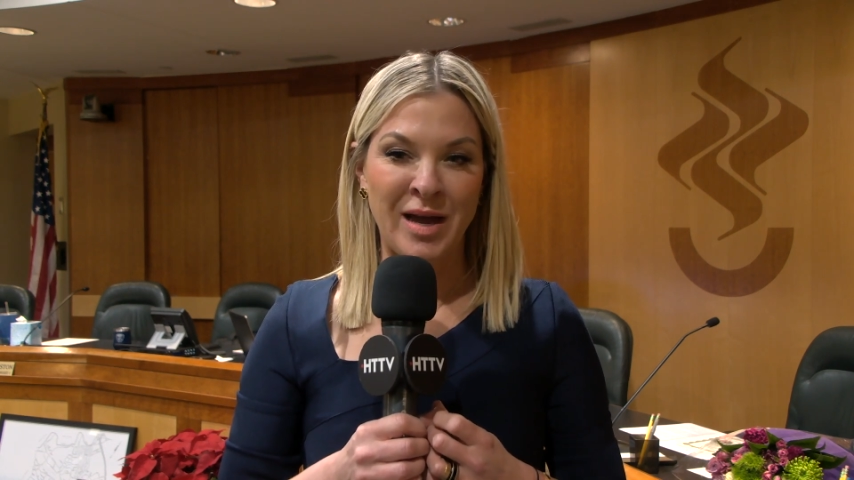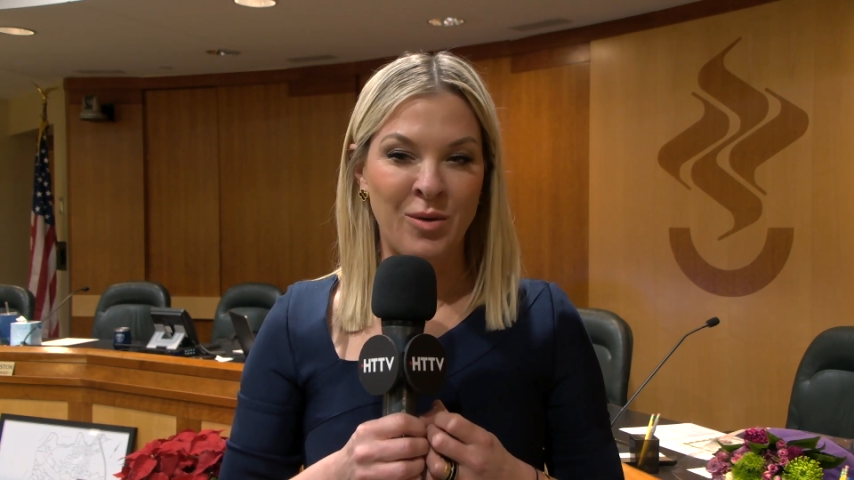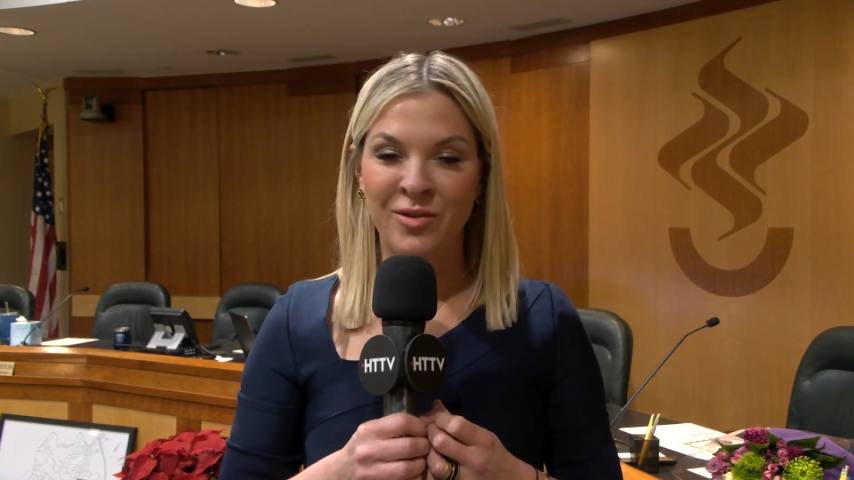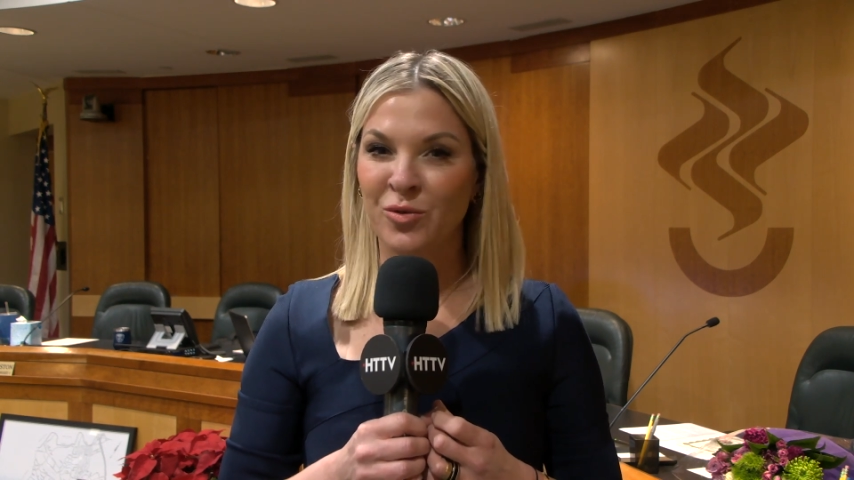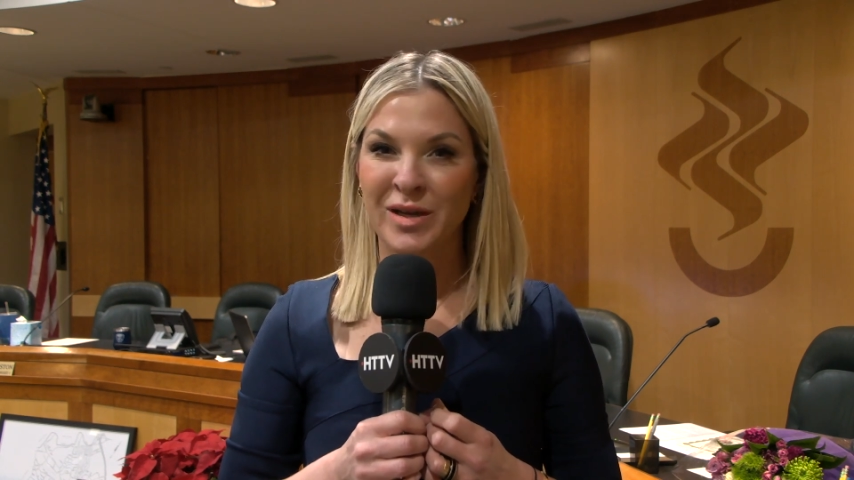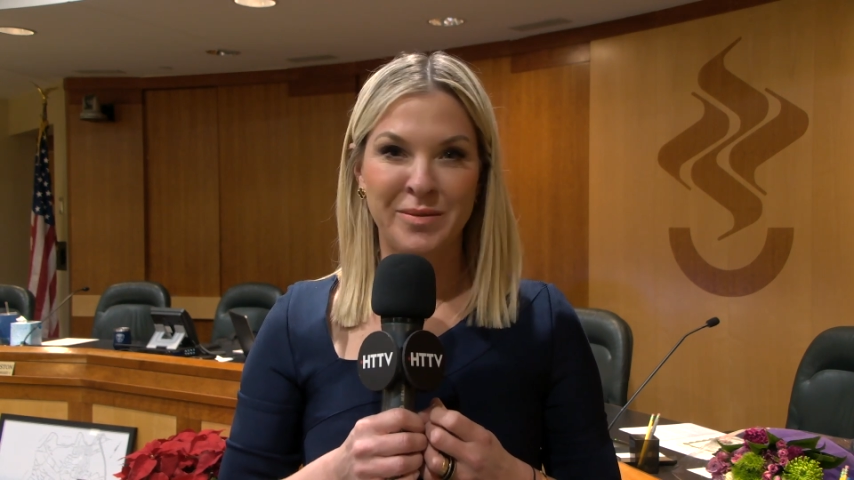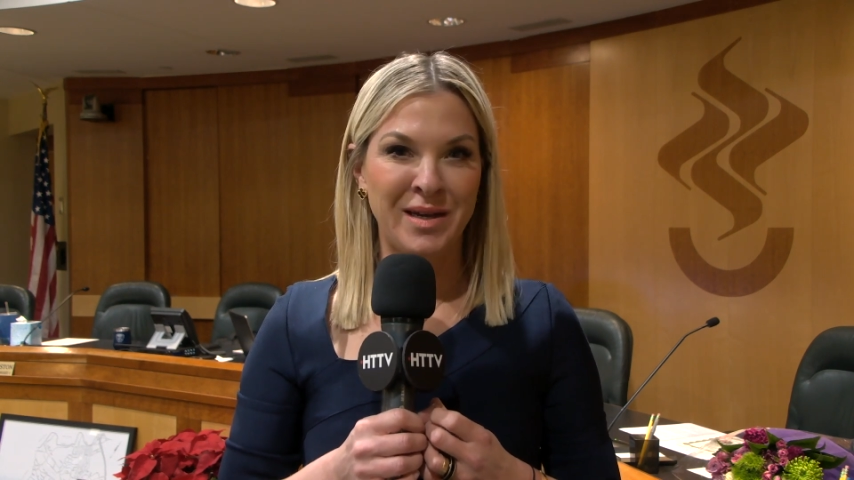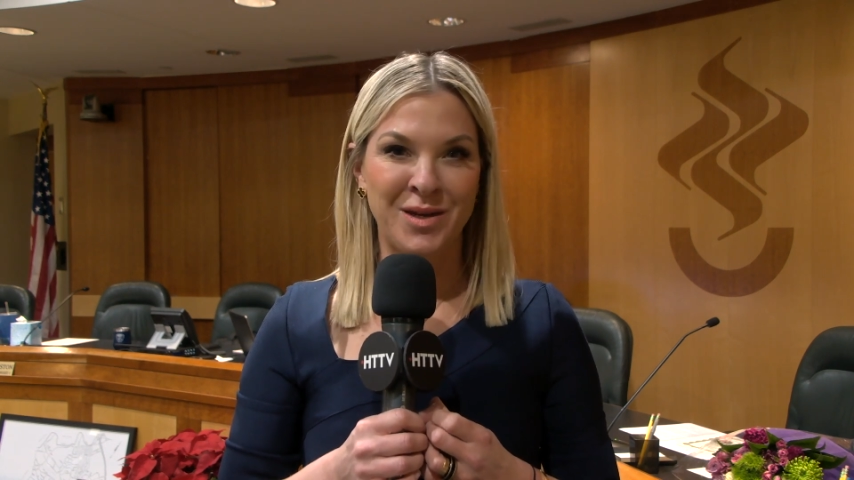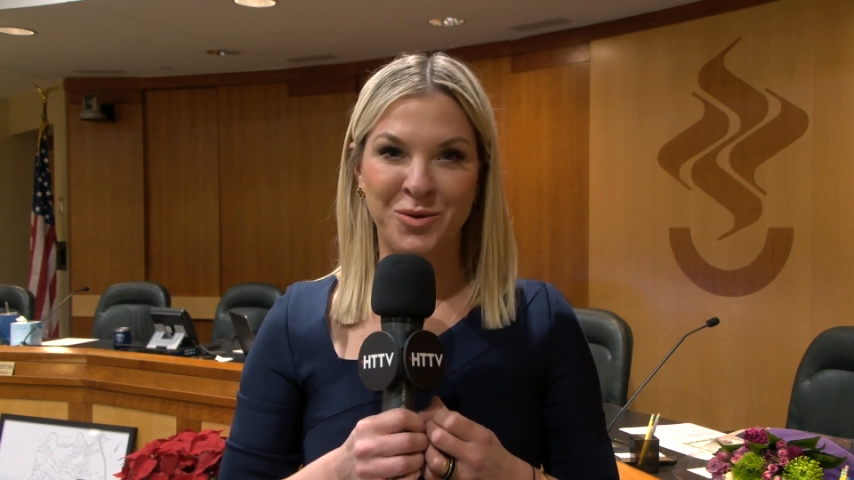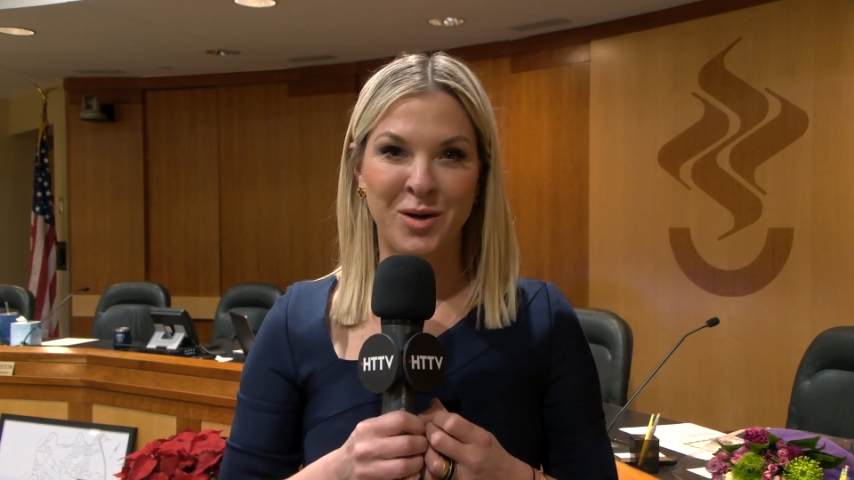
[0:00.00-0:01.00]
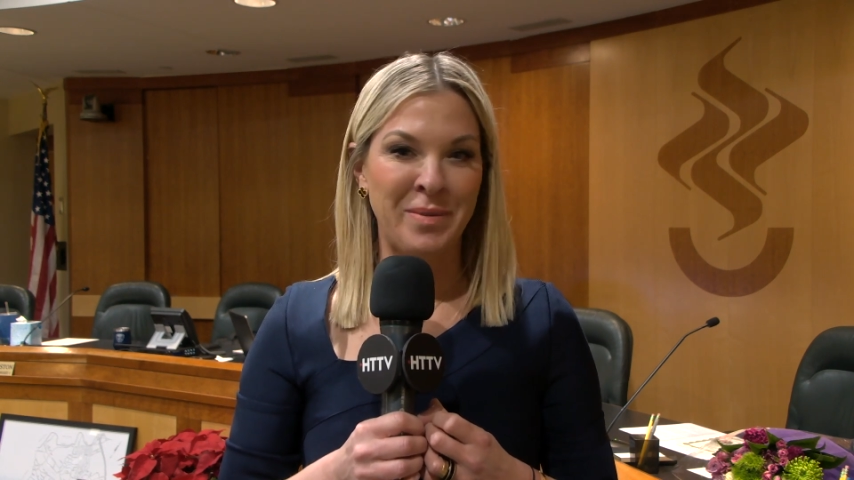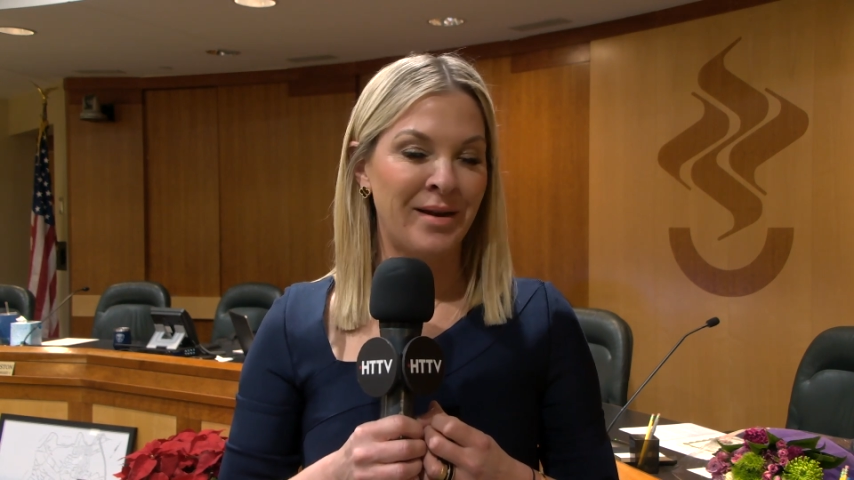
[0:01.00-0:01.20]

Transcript: however we can make it work